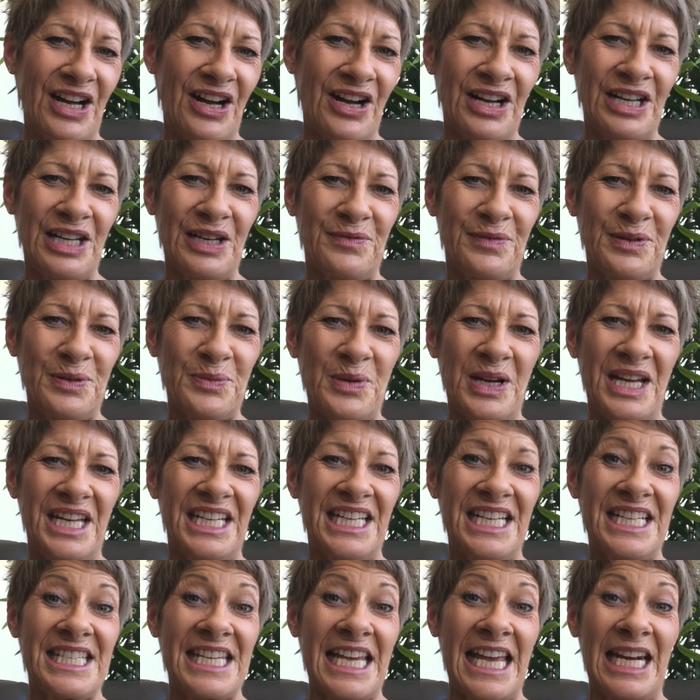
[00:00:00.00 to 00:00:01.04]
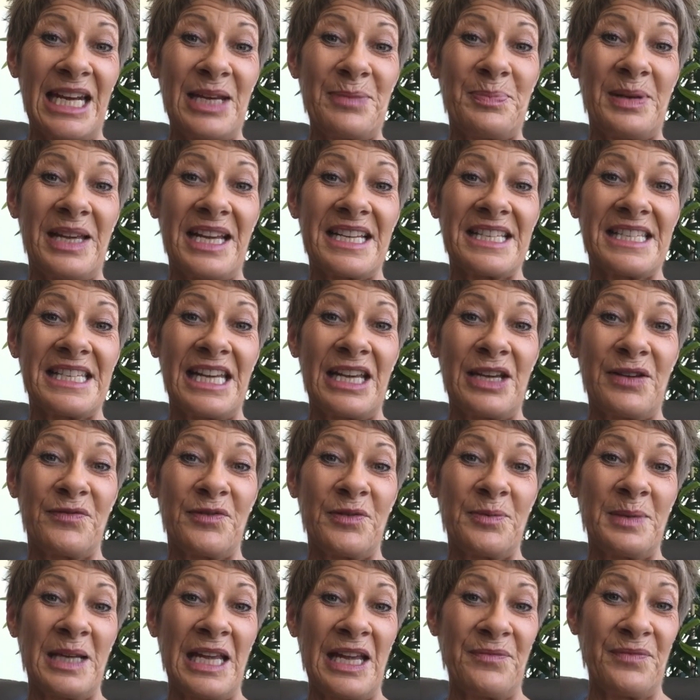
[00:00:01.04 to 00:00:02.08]
Hi everyone, it's Helly Beks here
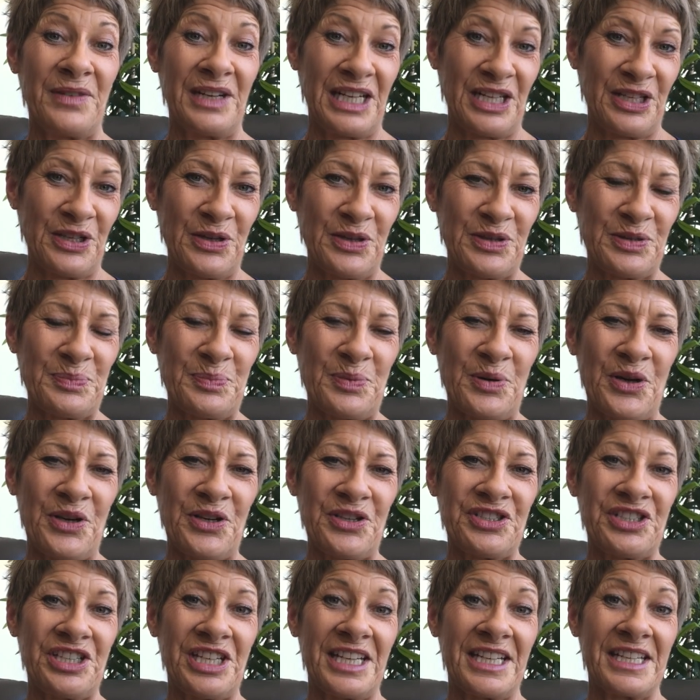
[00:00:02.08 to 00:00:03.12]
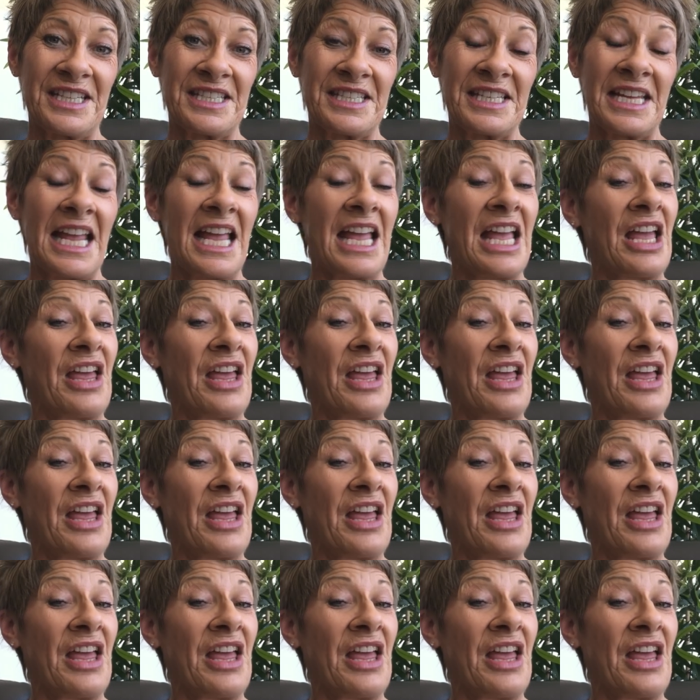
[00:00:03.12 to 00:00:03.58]
from Heavenly Earth Projects.